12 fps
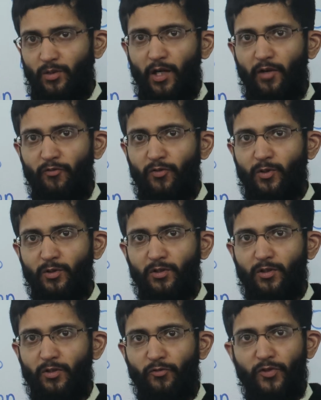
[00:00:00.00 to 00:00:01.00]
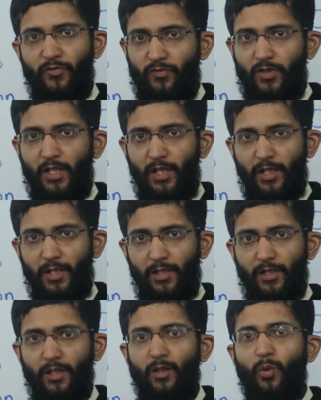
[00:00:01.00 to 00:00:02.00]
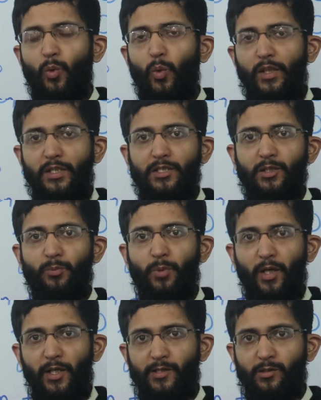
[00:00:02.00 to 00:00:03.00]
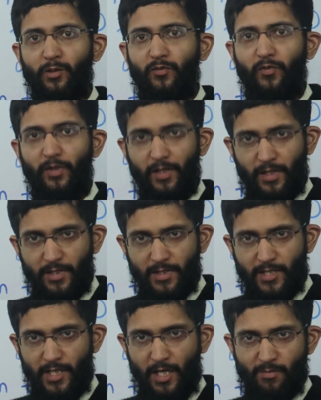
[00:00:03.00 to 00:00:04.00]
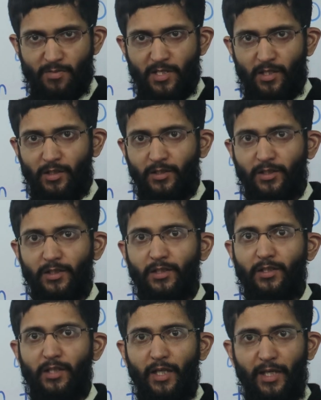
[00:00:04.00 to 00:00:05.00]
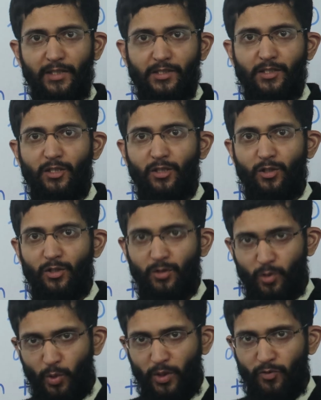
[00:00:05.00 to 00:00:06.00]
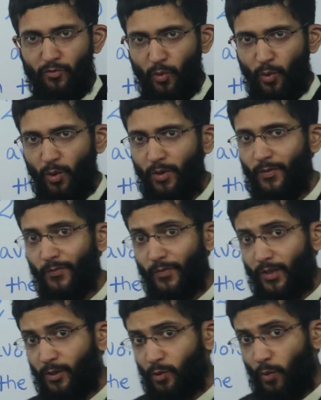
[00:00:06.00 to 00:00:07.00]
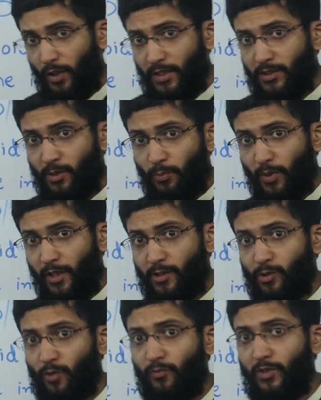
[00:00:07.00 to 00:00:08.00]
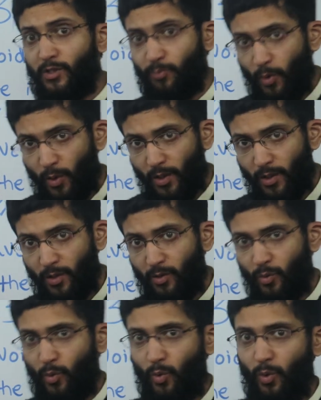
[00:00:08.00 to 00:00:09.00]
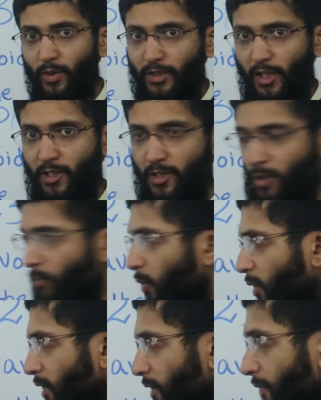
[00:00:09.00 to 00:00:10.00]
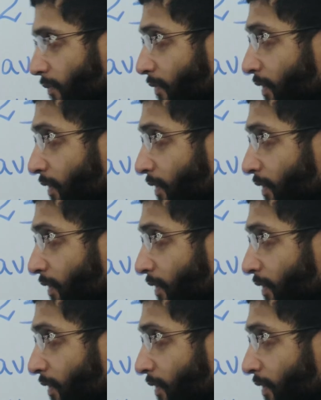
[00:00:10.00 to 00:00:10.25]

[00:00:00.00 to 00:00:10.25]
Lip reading: iPhone 15? What is the price of Samsung S24? So what is the price of this model or that model?